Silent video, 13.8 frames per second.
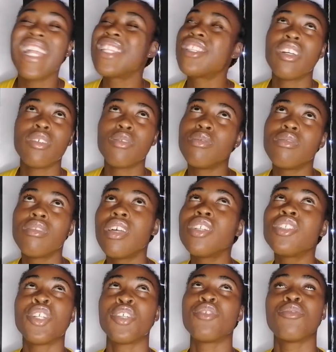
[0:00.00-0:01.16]
It's not good,
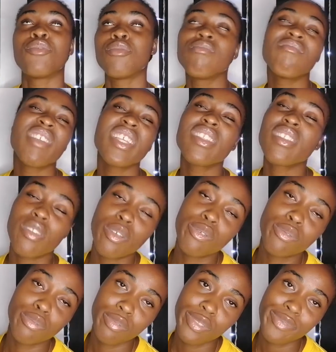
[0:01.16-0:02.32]
not just, it's not
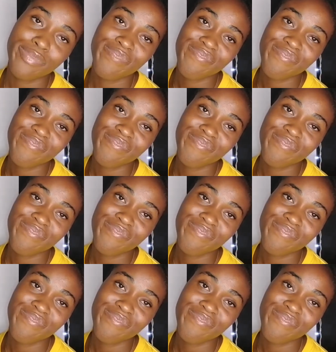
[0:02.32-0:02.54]
good.